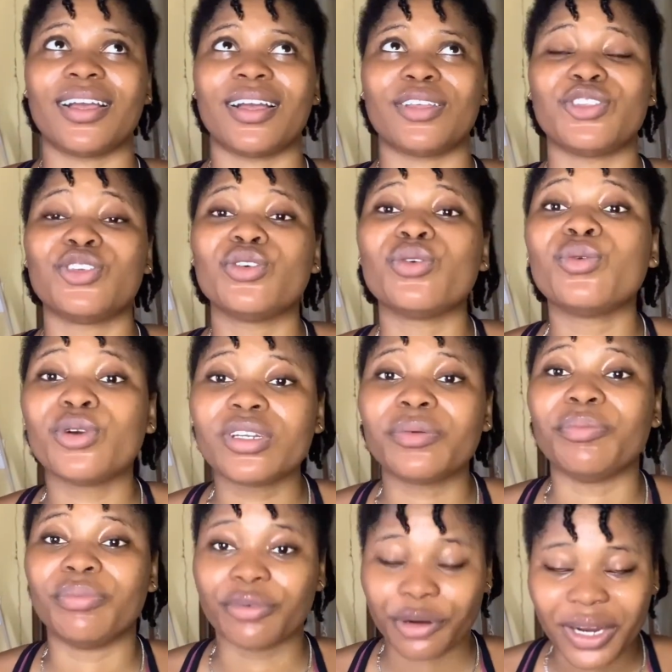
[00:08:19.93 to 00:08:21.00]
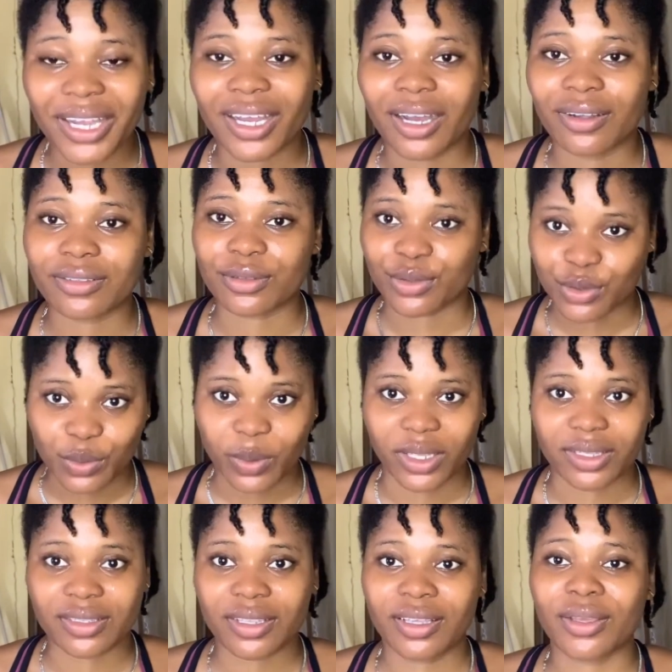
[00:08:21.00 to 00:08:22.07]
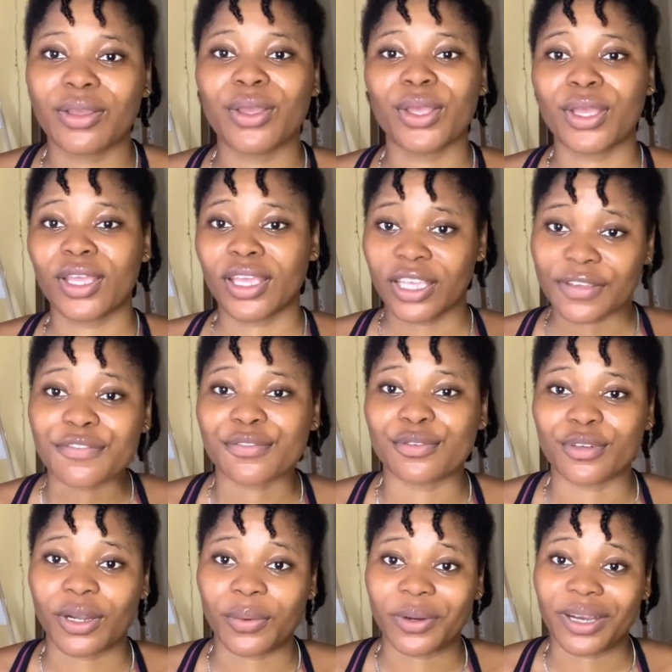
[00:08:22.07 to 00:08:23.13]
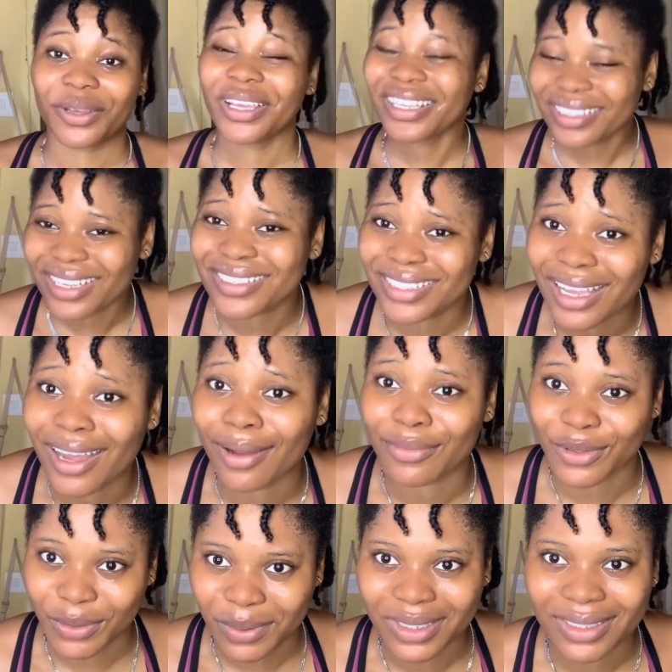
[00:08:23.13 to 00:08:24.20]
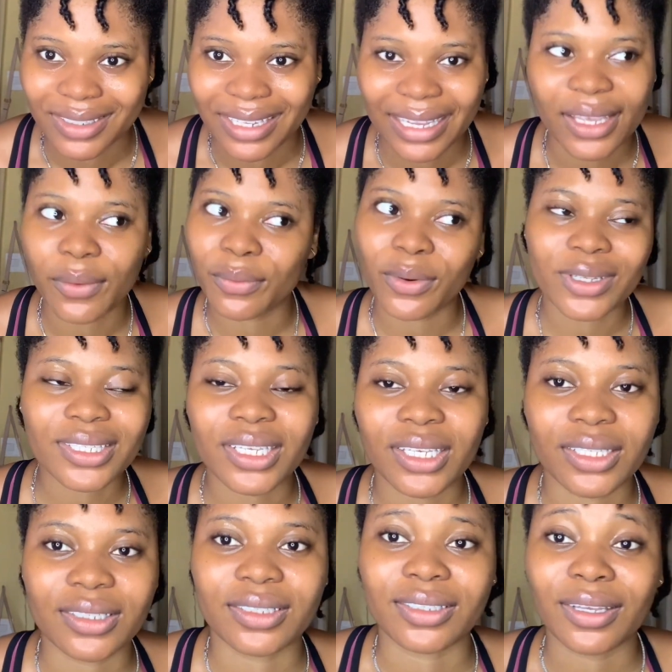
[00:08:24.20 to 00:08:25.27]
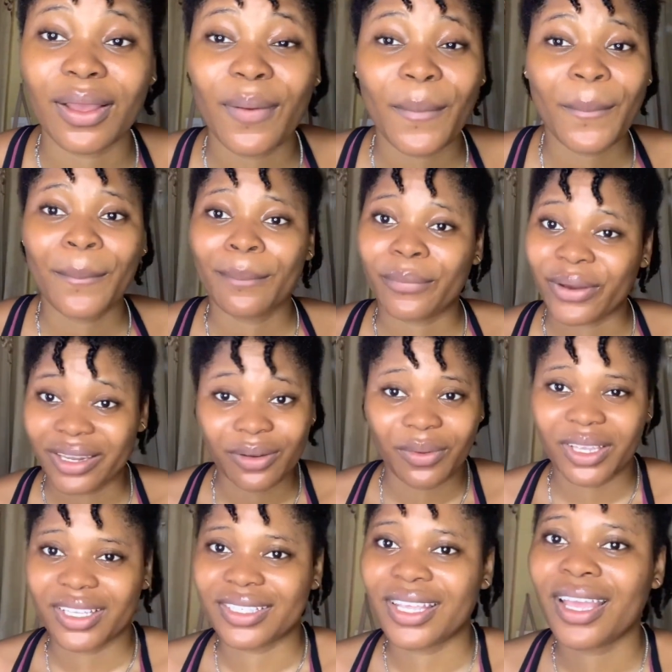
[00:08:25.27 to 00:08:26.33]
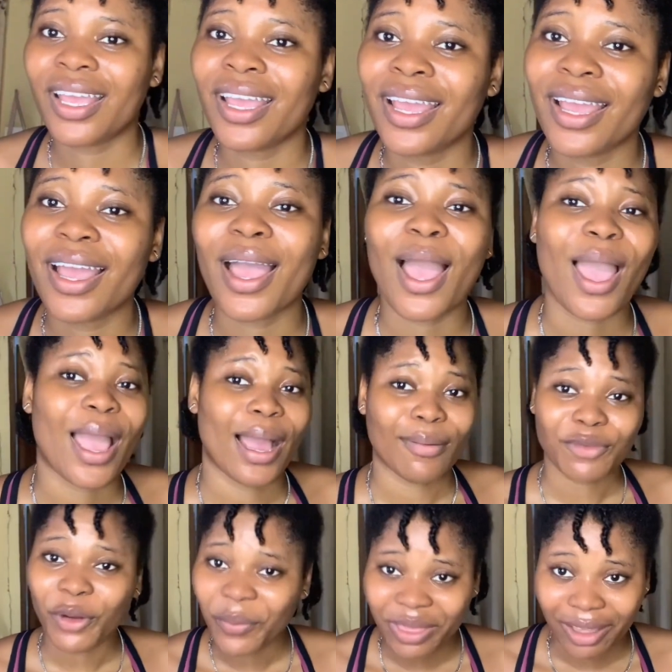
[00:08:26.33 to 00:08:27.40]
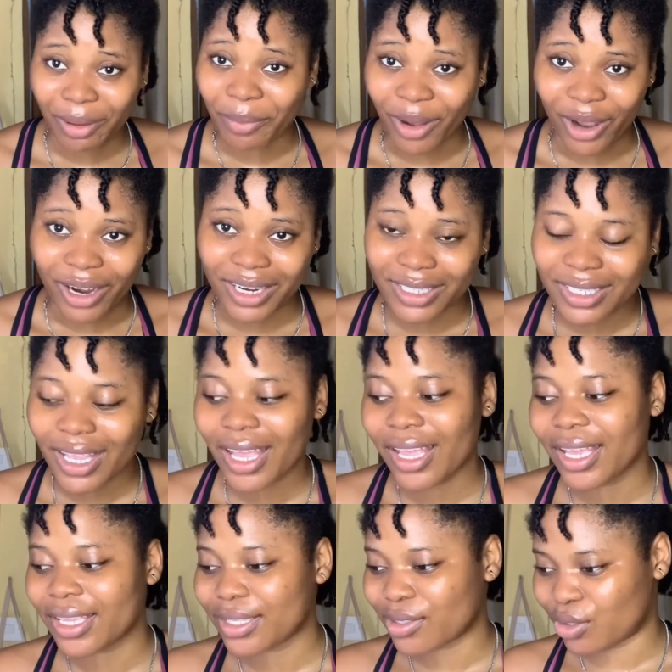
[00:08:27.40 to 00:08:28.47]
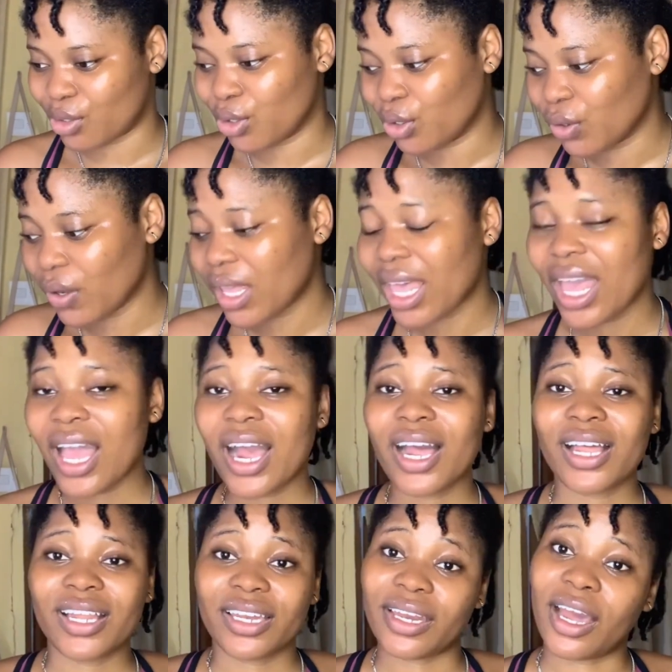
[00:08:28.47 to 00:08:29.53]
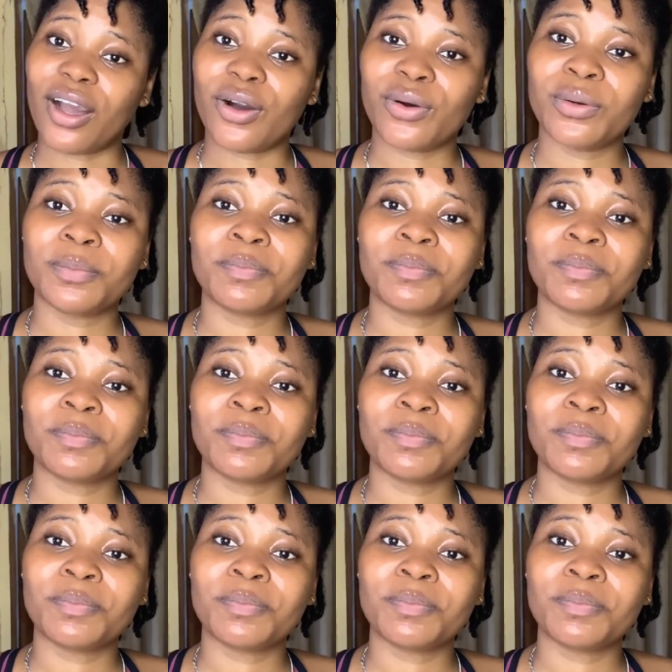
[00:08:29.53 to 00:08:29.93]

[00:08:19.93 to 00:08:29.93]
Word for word: you would break out in sweat if you do that workout you guys can see how i'm sweating like it wasn't easy but anyways i'm done with that part so now